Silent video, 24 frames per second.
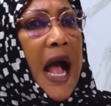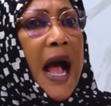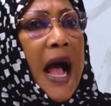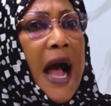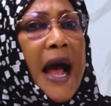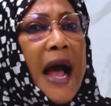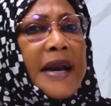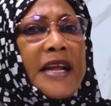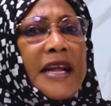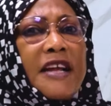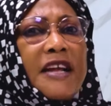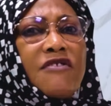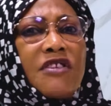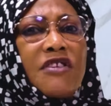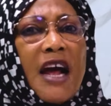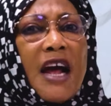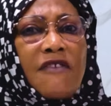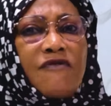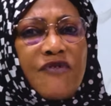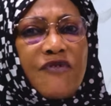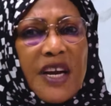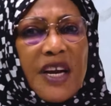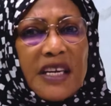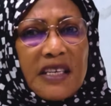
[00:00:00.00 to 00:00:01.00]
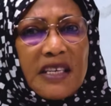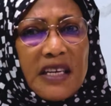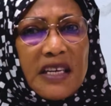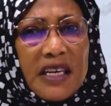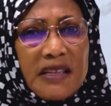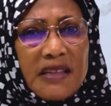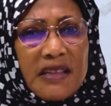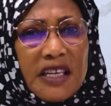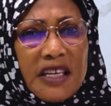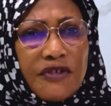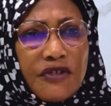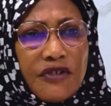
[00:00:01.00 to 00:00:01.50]
and it
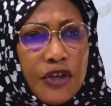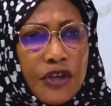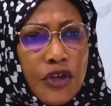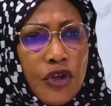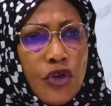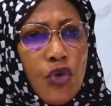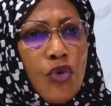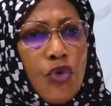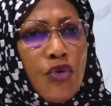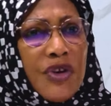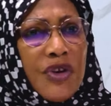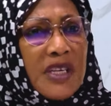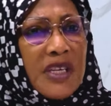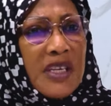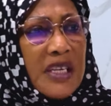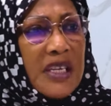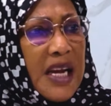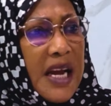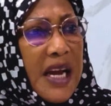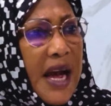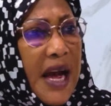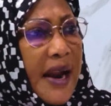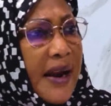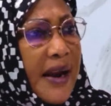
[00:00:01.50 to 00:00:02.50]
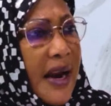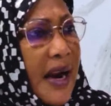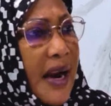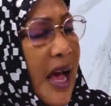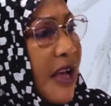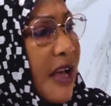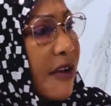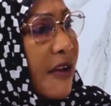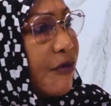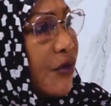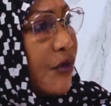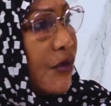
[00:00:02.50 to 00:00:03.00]
affected the security and
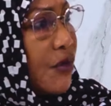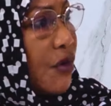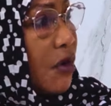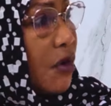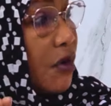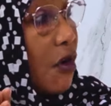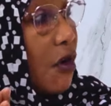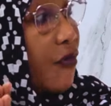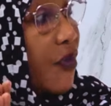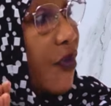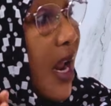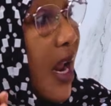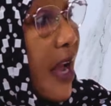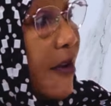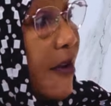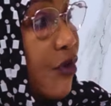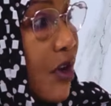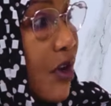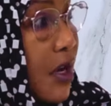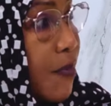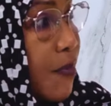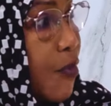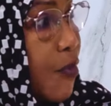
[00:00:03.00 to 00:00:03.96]
lives and